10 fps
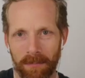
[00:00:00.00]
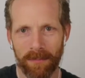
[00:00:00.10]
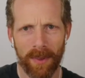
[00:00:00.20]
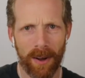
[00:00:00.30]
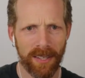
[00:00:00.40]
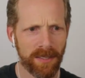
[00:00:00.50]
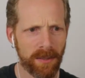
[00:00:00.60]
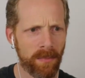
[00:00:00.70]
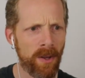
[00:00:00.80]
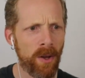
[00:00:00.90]

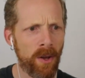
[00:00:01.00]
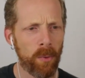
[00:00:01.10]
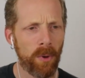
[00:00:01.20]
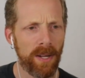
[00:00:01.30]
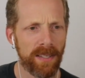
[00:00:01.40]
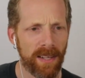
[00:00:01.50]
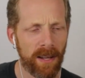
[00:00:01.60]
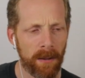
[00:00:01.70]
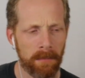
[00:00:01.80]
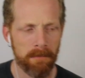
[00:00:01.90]
Awesome. What,
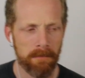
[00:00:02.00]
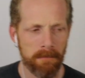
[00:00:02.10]
um,